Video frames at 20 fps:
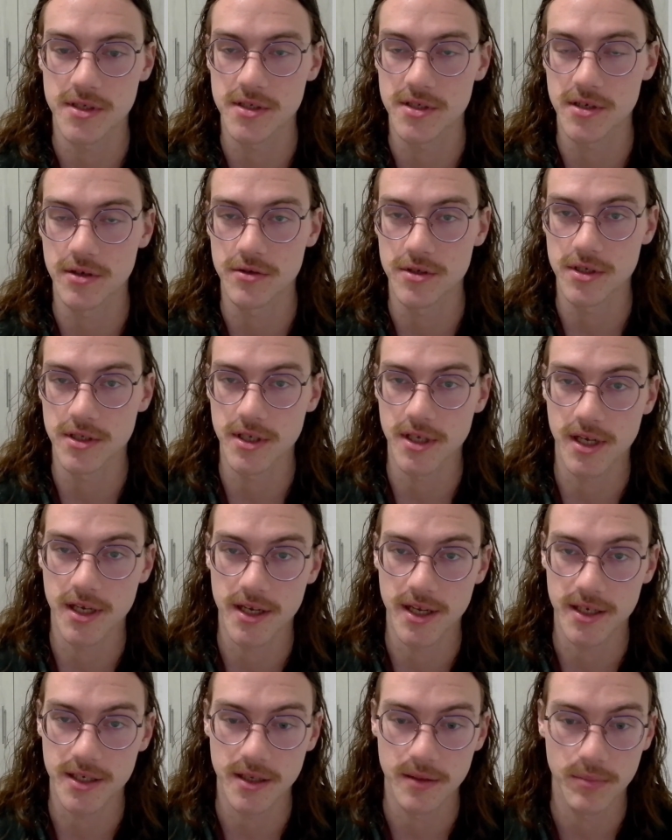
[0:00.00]
socially
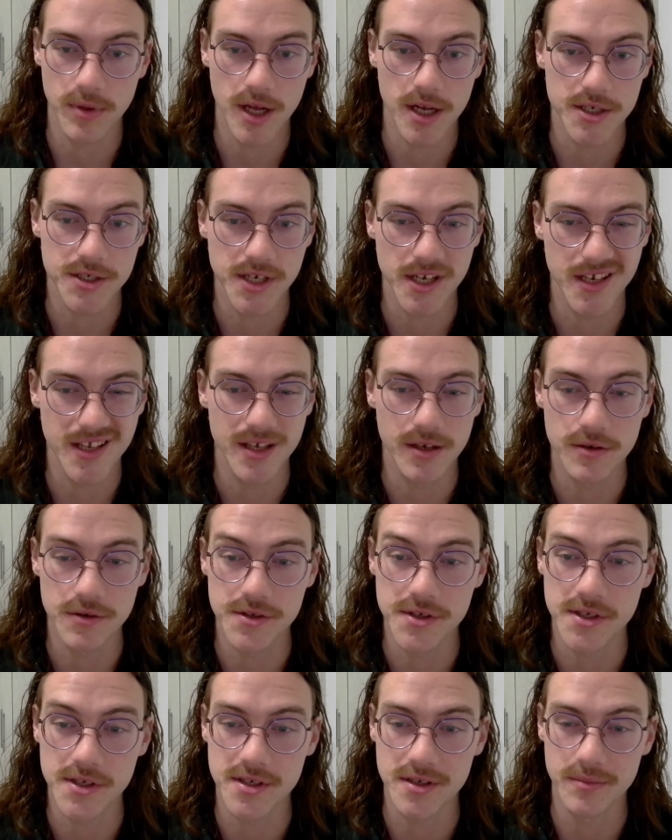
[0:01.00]
connected blockchain
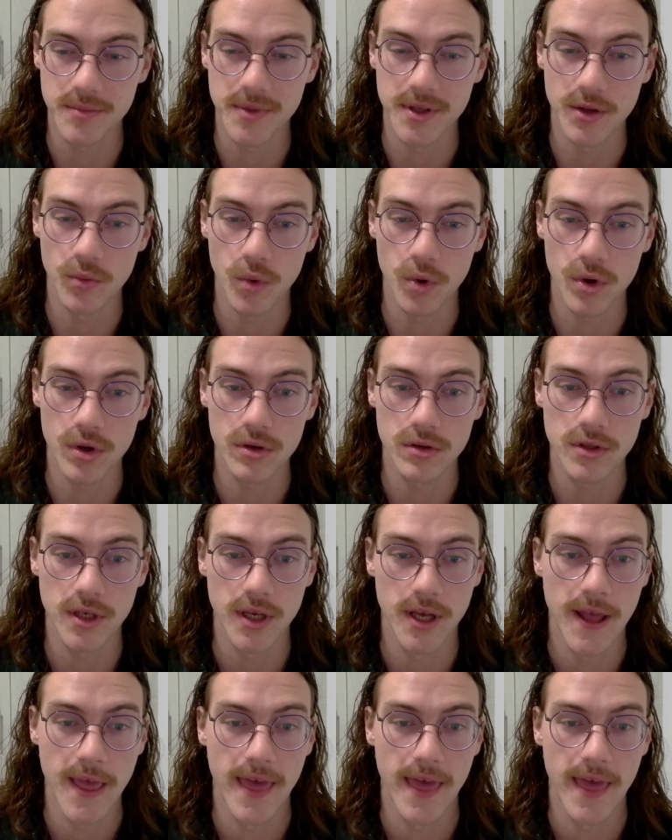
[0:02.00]
ecosystem in the world,